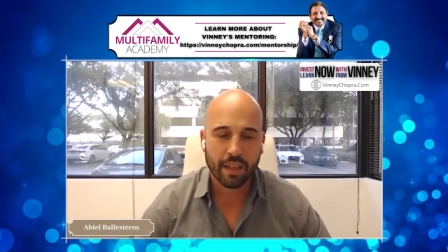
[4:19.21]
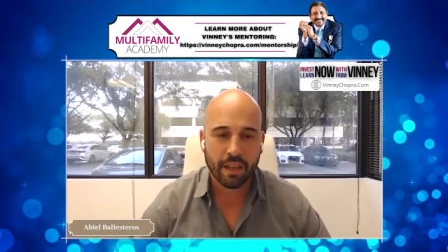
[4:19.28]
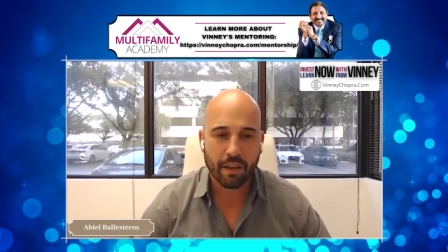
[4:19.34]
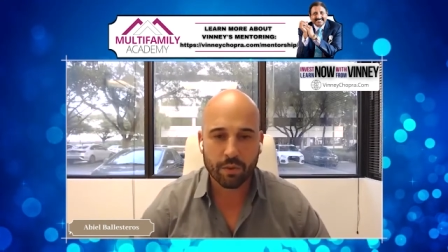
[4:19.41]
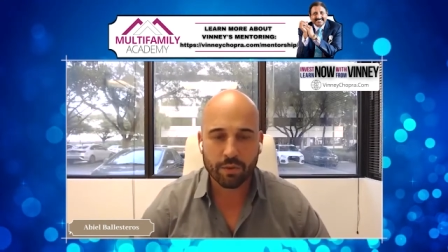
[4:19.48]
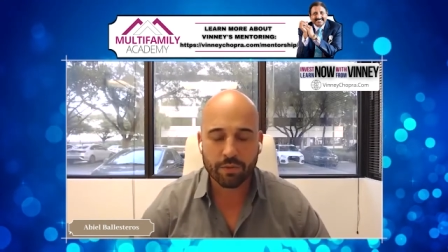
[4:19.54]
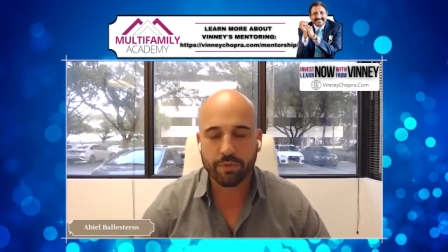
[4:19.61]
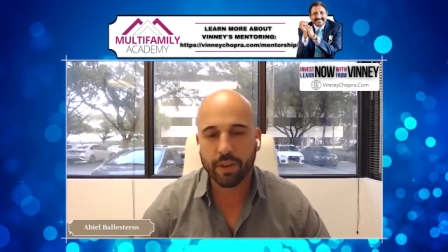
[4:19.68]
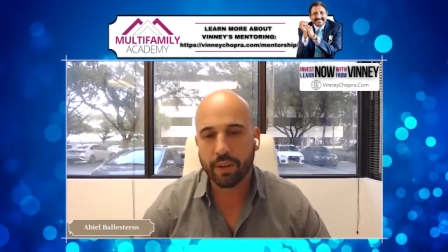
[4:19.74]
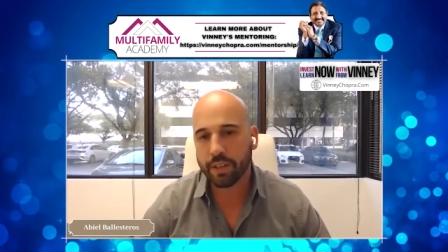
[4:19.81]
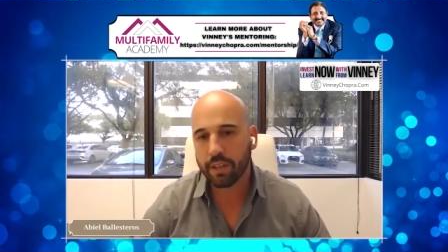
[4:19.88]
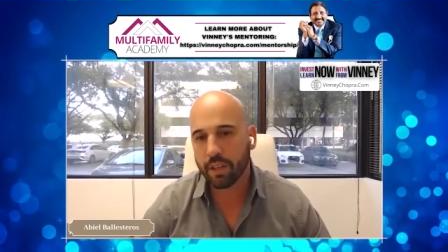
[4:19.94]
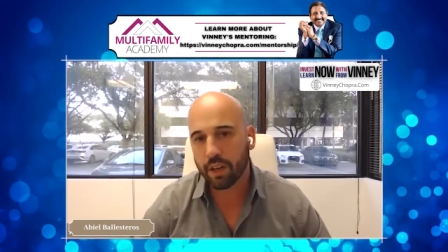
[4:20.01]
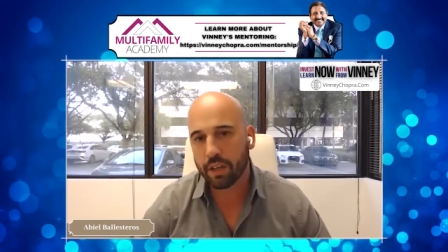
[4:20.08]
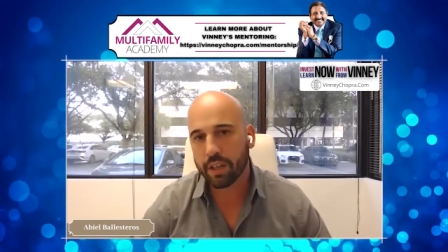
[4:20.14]
I was mm-hmm.
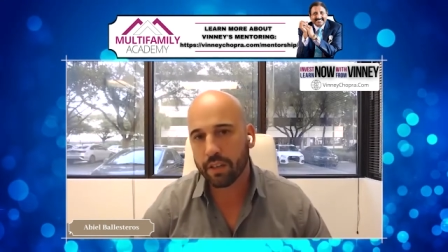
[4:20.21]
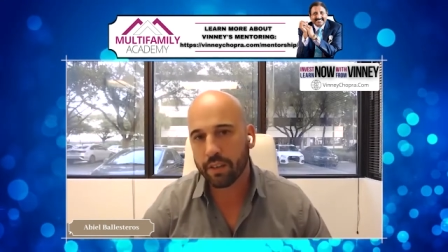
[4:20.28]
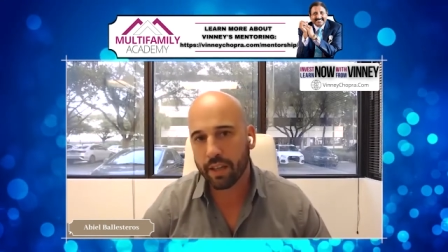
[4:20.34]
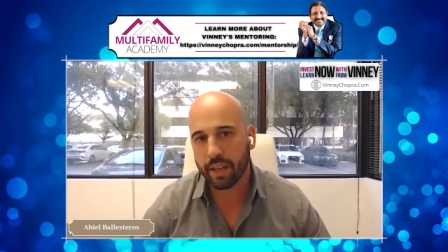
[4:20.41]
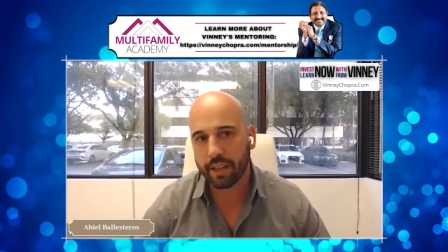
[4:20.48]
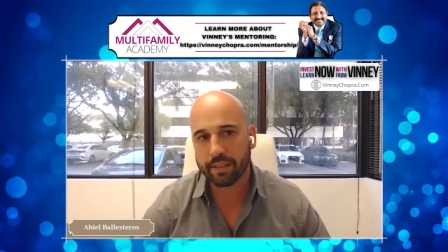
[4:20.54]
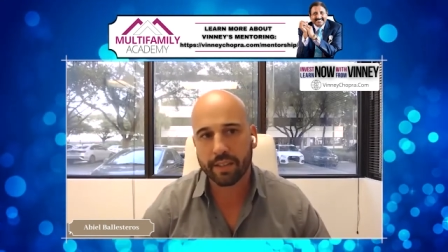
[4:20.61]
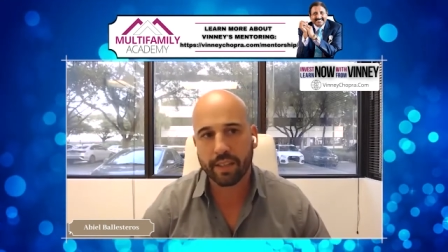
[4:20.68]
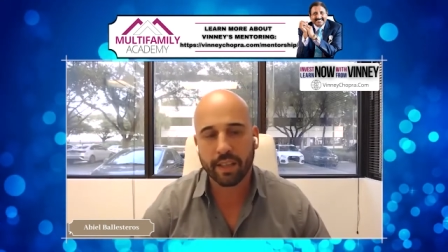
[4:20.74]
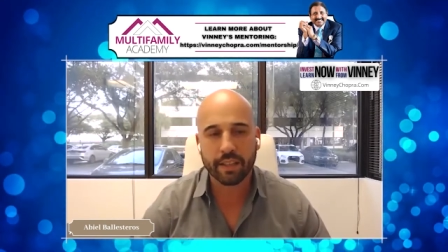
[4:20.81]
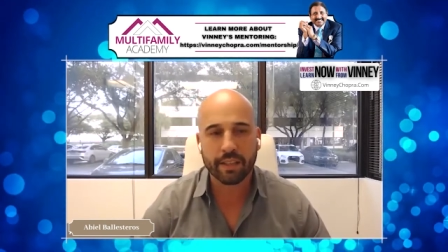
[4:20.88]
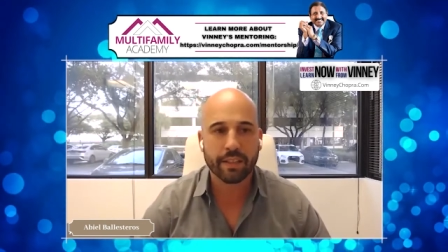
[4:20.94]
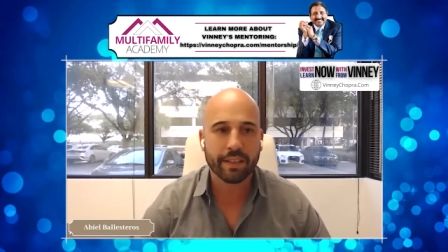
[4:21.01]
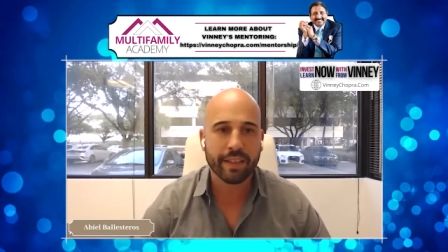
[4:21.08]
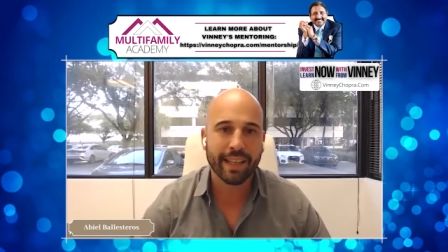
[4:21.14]
very lucky that
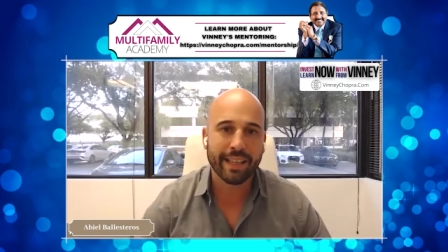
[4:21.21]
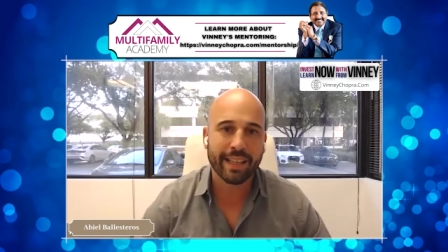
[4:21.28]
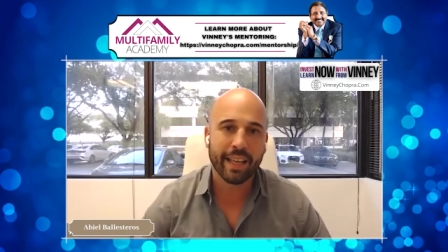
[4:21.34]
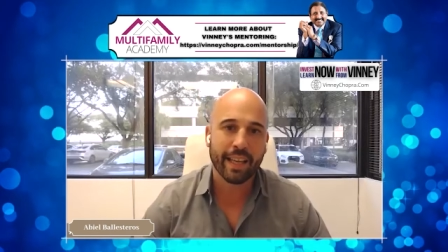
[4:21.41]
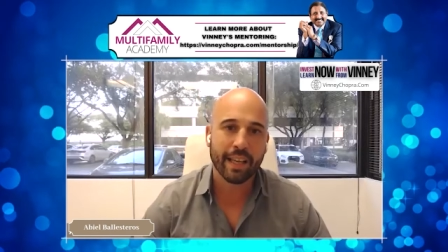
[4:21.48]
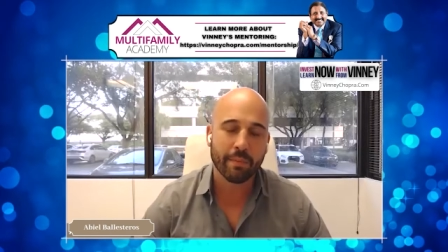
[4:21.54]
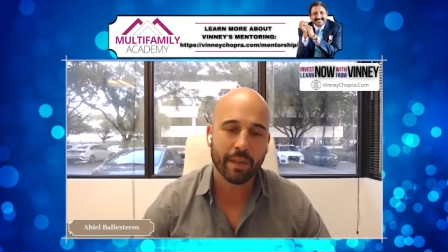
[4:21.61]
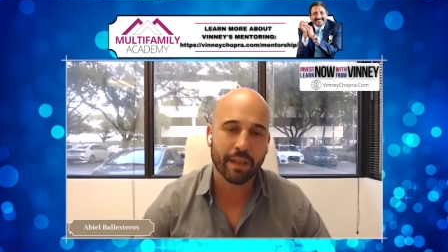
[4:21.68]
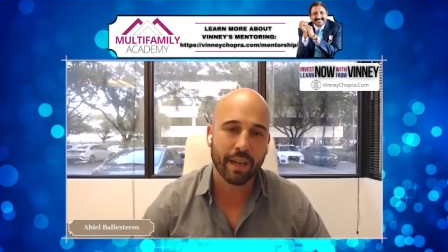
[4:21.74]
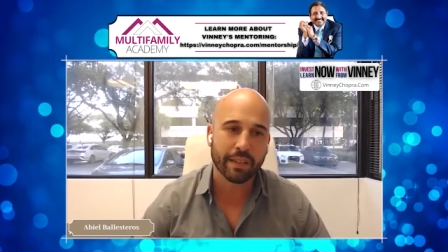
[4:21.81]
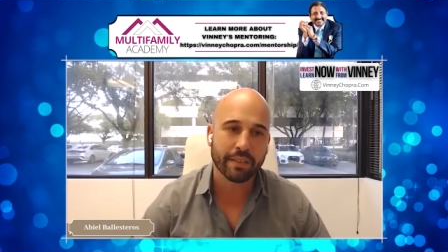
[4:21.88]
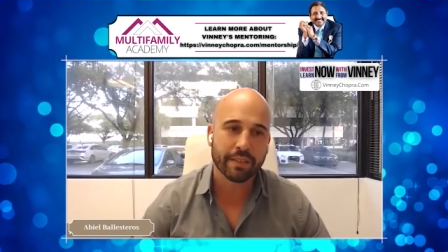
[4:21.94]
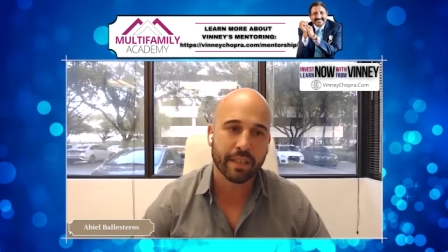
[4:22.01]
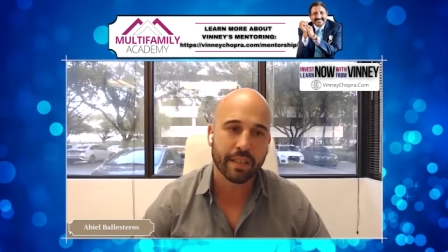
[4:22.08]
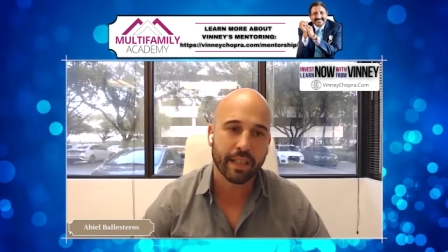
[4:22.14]
they, they came in
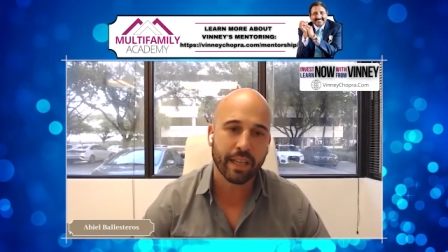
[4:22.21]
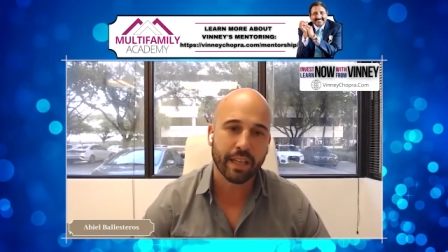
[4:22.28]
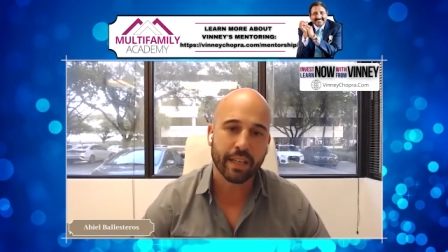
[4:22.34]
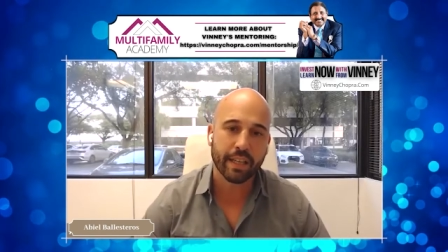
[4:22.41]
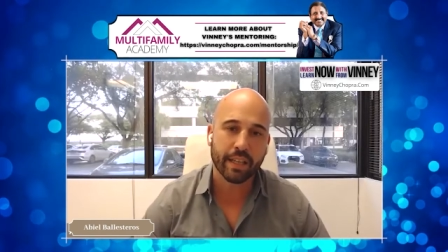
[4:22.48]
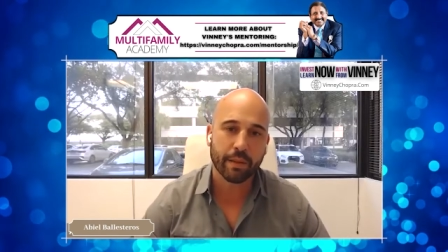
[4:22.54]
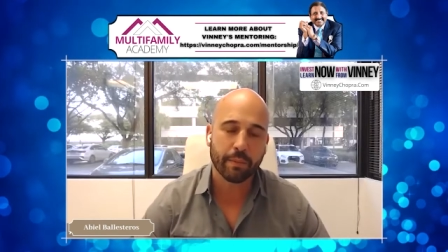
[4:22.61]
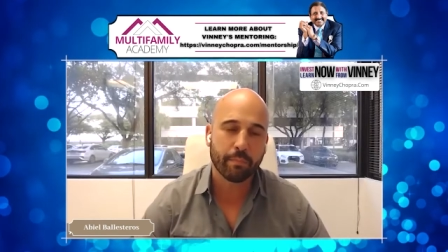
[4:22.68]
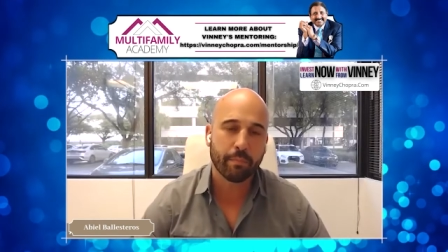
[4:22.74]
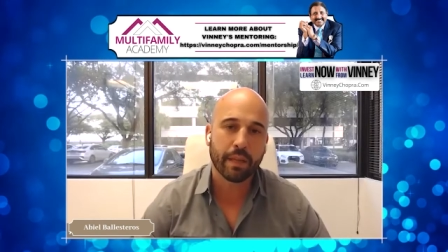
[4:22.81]
1980 in a